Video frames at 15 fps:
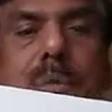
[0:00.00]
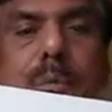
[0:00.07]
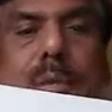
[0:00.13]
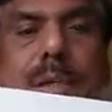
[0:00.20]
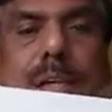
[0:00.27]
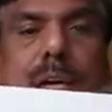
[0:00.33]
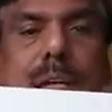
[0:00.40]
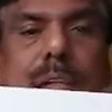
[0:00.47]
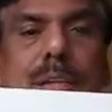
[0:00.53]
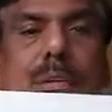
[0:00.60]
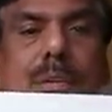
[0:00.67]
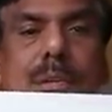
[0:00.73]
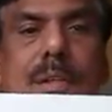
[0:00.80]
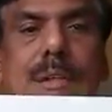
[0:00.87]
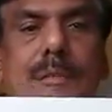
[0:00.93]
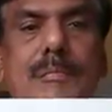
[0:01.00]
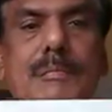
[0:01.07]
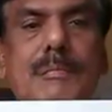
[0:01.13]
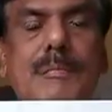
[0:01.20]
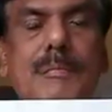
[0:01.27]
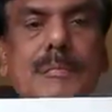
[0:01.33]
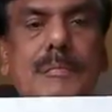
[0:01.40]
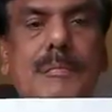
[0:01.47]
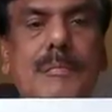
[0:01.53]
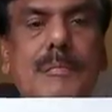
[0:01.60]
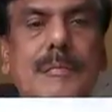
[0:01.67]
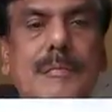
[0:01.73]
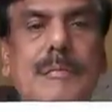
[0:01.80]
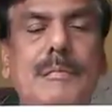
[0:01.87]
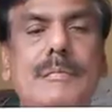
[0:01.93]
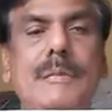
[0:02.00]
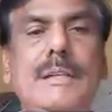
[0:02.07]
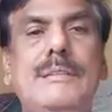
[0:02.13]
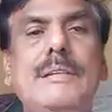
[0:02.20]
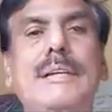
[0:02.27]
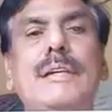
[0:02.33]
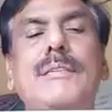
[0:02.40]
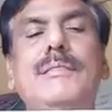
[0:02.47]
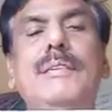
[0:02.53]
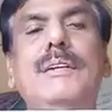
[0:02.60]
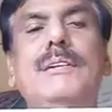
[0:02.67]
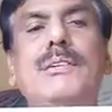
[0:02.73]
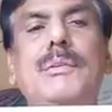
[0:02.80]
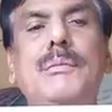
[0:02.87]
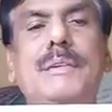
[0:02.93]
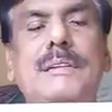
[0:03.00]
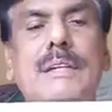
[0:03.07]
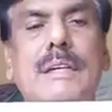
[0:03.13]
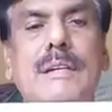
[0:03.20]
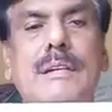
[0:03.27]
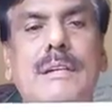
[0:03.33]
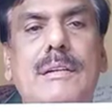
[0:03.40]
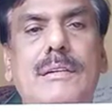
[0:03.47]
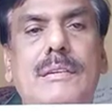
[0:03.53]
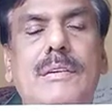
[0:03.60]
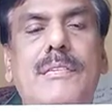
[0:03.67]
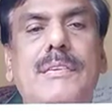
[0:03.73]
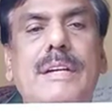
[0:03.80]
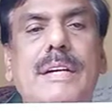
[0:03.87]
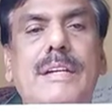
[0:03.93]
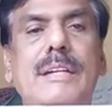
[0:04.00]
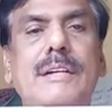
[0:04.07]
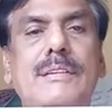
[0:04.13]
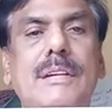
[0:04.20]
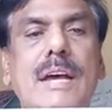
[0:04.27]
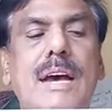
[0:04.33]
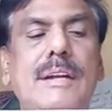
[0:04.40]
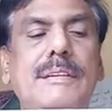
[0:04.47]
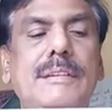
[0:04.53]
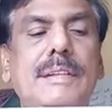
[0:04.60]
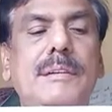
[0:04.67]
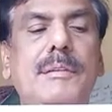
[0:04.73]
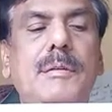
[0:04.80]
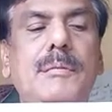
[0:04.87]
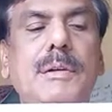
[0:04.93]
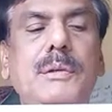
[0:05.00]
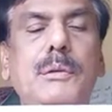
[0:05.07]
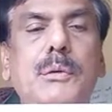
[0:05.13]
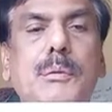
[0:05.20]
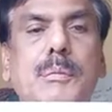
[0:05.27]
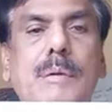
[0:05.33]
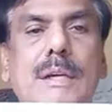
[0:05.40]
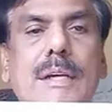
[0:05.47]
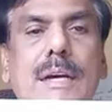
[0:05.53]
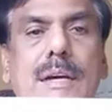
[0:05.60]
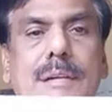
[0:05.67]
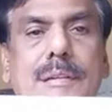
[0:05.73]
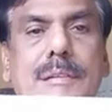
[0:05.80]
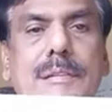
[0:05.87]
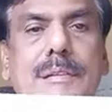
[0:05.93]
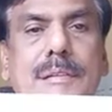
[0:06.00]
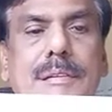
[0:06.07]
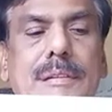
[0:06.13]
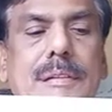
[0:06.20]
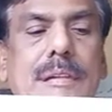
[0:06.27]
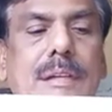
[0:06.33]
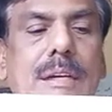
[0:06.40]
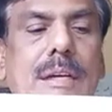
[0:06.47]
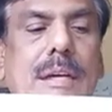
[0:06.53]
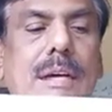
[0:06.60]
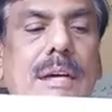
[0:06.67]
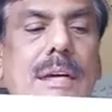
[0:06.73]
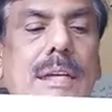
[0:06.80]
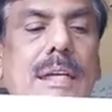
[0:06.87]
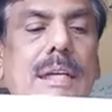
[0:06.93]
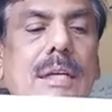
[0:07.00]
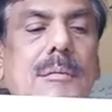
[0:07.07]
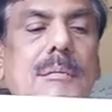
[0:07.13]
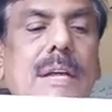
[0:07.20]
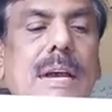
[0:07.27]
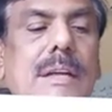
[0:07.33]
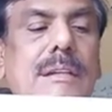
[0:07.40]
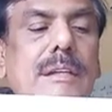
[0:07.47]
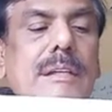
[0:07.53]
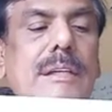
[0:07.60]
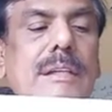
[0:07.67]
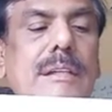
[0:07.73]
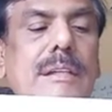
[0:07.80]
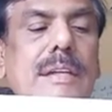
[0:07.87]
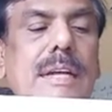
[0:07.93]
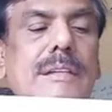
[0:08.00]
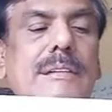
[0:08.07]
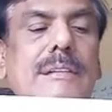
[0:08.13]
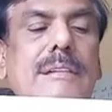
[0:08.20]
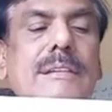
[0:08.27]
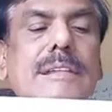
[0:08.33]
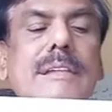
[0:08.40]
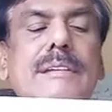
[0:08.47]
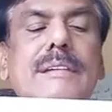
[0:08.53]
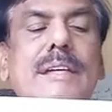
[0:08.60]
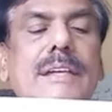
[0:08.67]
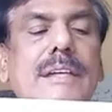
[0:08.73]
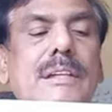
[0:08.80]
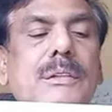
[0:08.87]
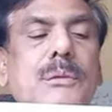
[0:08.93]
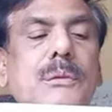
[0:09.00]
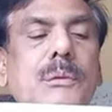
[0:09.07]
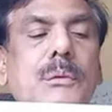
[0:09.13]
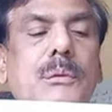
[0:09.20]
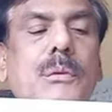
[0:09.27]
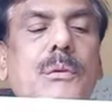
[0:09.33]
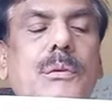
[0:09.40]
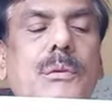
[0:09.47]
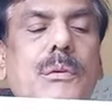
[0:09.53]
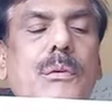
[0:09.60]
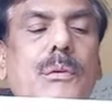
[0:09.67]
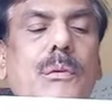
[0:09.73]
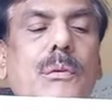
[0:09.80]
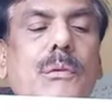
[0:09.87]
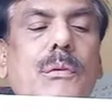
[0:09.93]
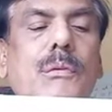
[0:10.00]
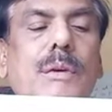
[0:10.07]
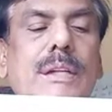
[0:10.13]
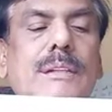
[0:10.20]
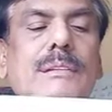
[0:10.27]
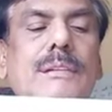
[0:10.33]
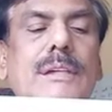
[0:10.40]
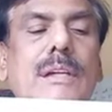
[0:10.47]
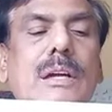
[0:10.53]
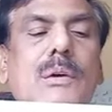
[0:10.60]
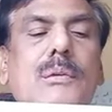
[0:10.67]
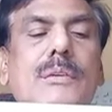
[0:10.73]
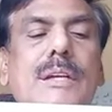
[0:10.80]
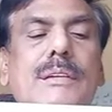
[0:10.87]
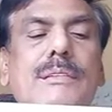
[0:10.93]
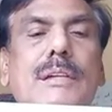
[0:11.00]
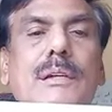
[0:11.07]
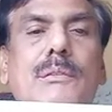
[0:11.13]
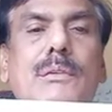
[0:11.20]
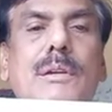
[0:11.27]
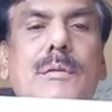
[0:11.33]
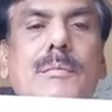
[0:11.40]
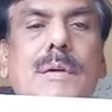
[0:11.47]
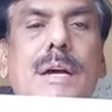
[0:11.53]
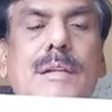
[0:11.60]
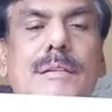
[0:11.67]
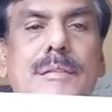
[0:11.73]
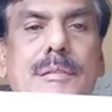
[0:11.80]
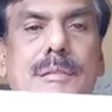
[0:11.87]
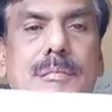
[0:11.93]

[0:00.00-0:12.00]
pi r is okay. The circumference of a circle of a radius r is given by 2 pi r. If the athlete takes t seconds to go once around the circular path,